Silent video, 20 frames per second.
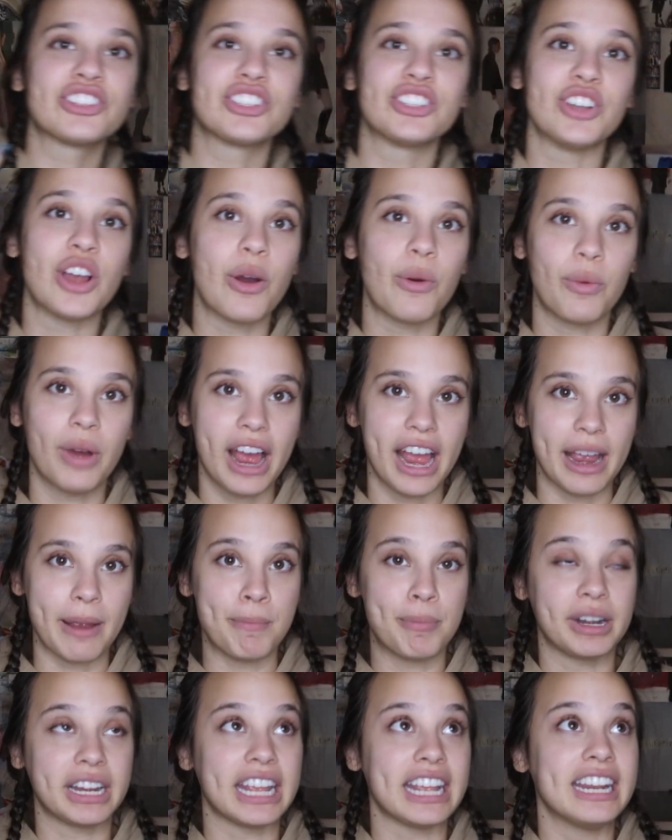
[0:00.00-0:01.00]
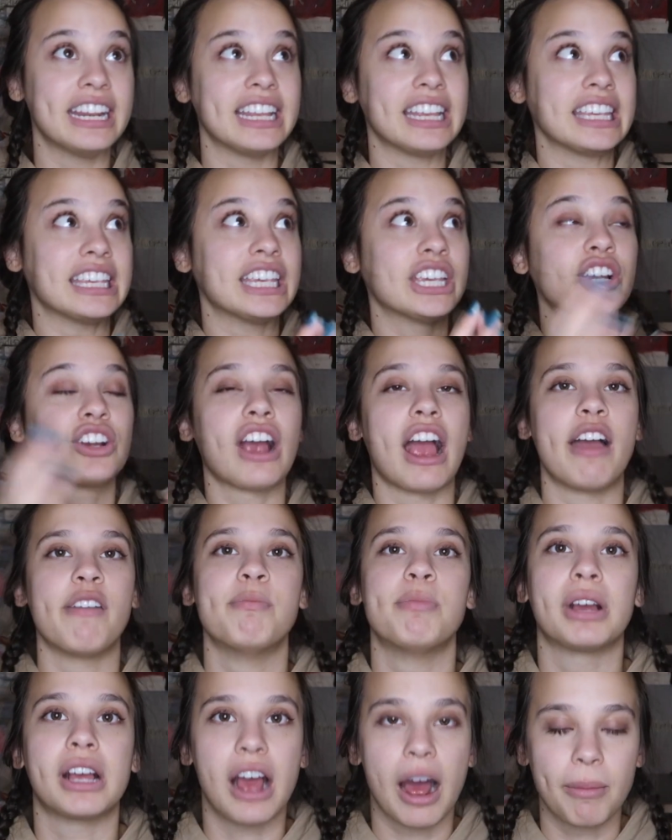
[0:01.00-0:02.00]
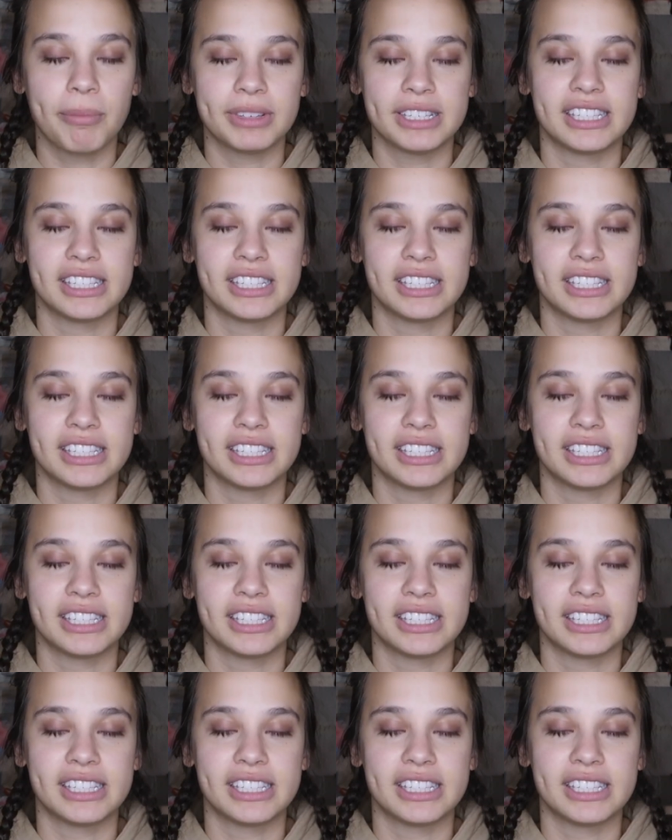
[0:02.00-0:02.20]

just no way. But in the year, I've become